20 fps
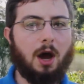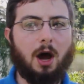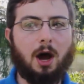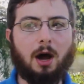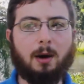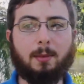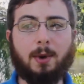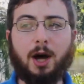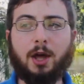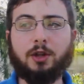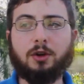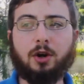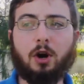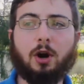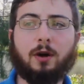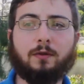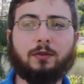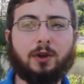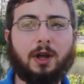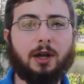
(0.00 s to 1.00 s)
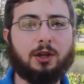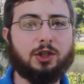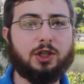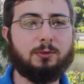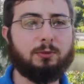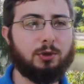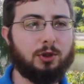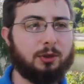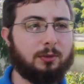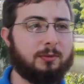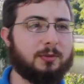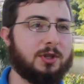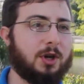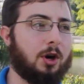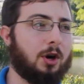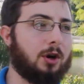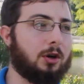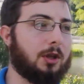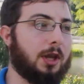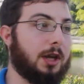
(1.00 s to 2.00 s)
Other harmful algae blooms
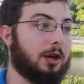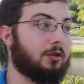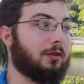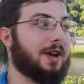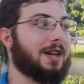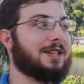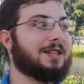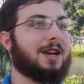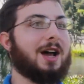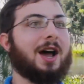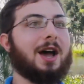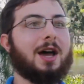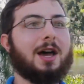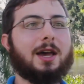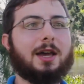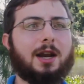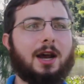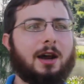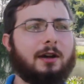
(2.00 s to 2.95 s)
are like red tide.